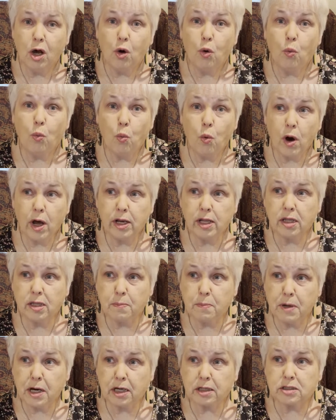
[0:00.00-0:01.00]
one of the
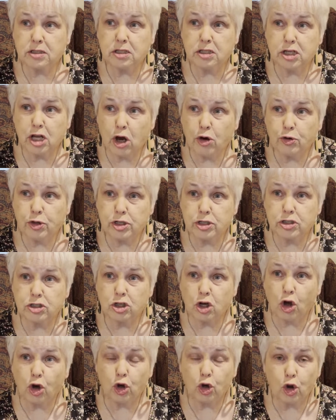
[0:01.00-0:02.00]
monks noticed
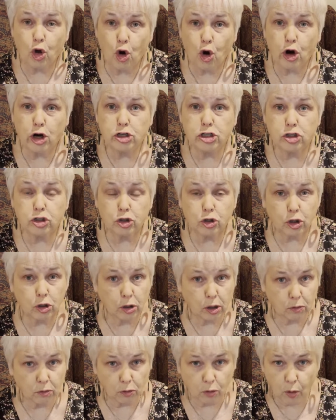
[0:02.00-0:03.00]
a large
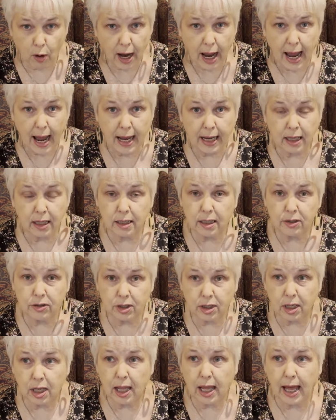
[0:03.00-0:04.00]
crack in the
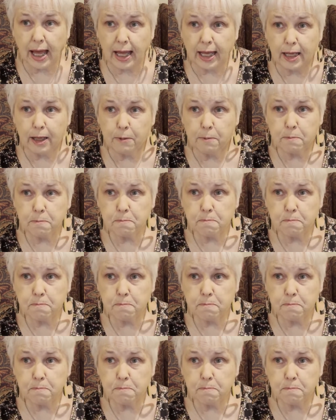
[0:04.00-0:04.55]
clay.